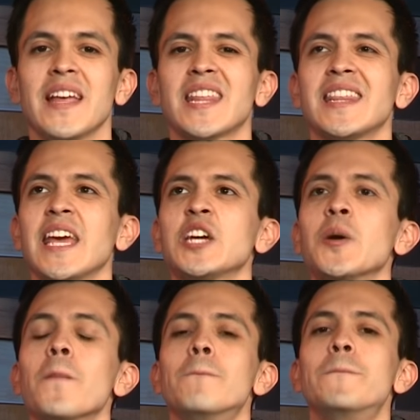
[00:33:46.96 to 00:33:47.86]
Think
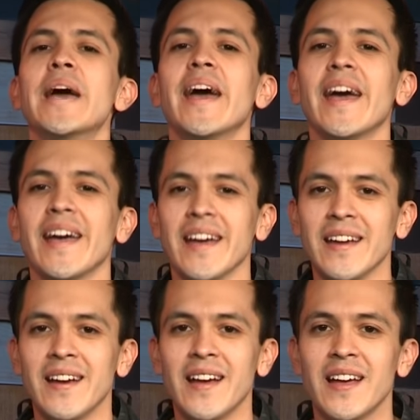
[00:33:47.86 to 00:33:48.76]

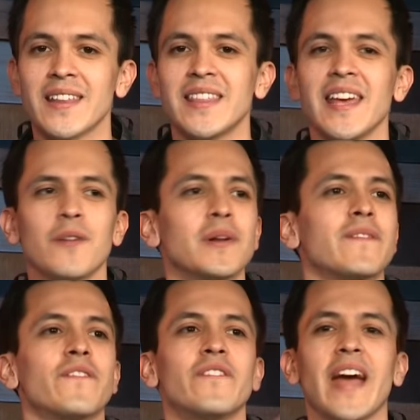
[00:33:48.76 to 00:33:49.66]
big, think with
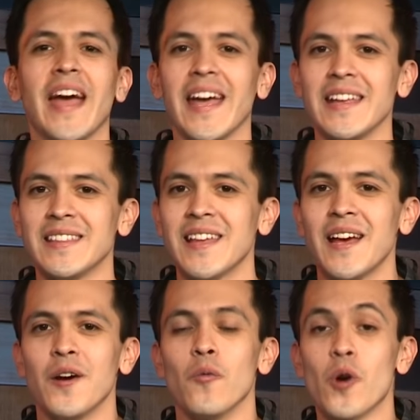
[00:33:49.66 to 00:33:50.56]
faith.
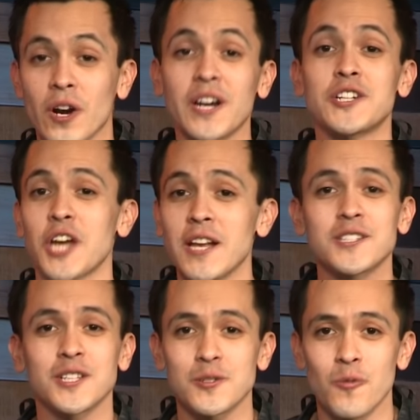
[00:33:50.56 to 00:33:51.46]
We're going to
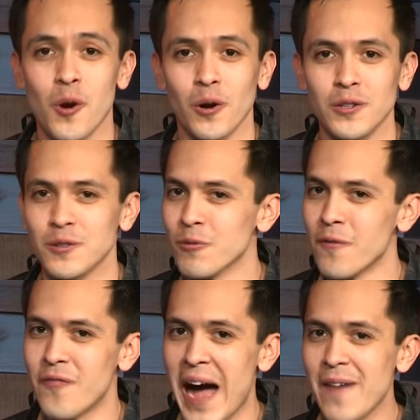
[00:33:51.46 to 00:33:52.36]
change this world.
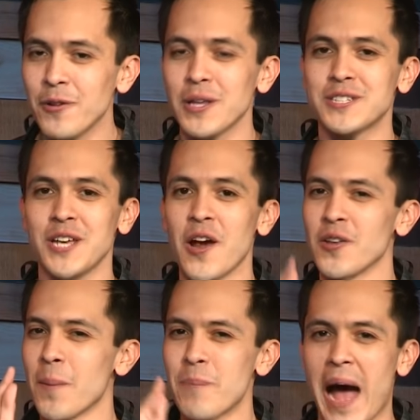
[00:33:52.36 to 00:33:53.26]
Revival is here.
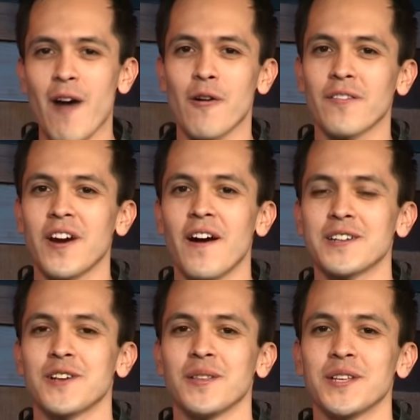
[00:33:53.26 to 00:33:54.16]
The power of God
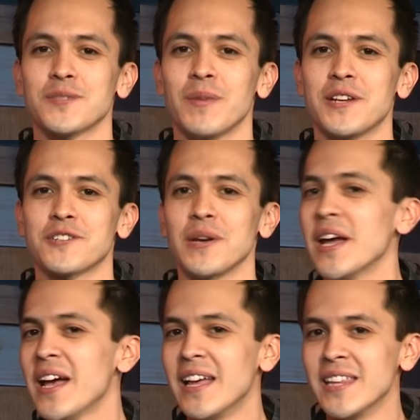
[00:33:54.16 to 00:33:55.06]
is on this ministry.
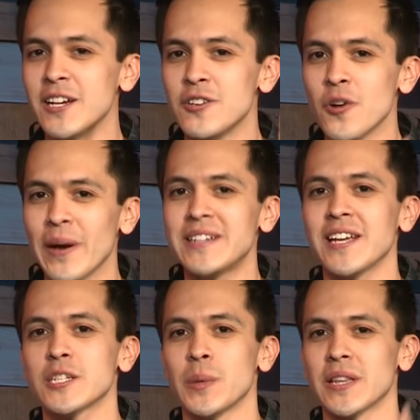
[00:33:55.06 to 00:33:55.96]
The anointing
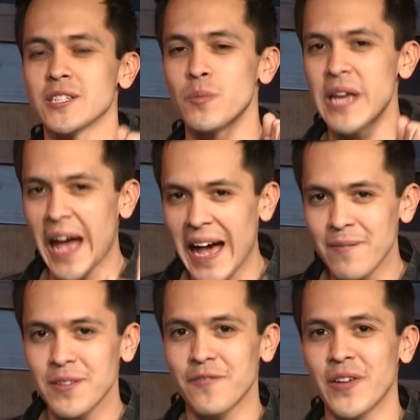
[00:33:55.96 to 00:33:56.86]
is with us. We
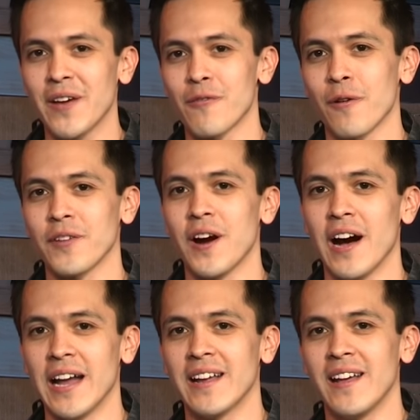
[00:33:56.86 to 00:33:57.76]
have the favor of
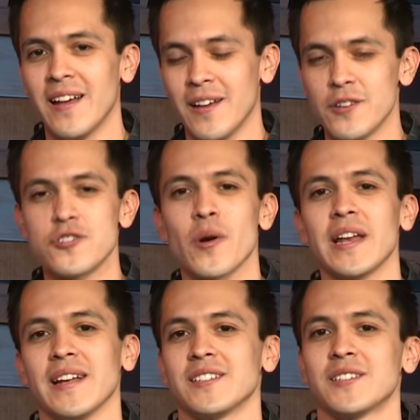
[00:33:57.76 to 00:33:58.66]
God. Join
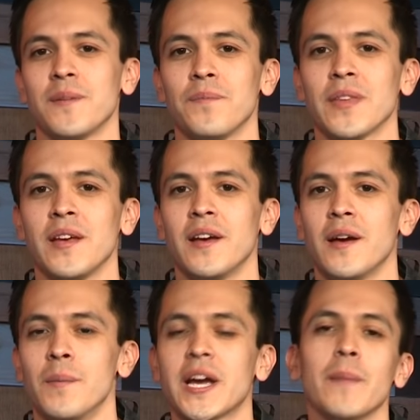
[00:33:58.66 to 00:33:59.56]
us.
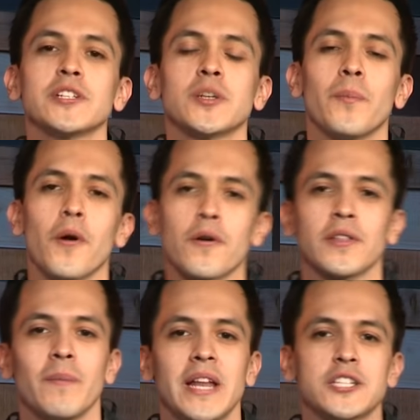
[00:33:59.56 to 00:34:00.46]
Become a supporter of
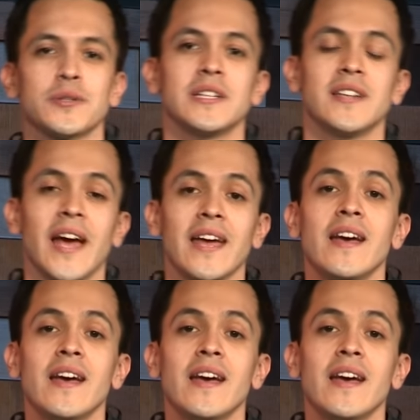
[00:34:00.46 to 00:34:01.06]
the ministry today.